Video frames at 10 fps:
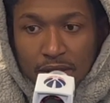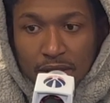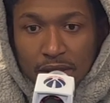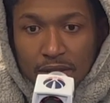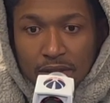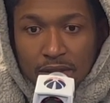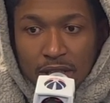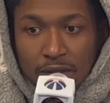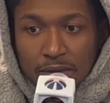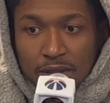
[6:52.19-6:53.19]
and
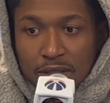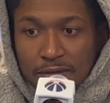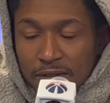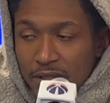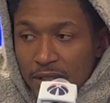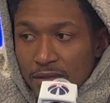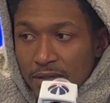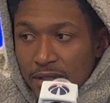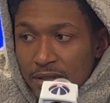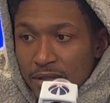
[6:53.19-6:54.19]
take what the defense gives
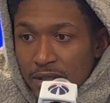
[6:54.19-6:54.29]
us.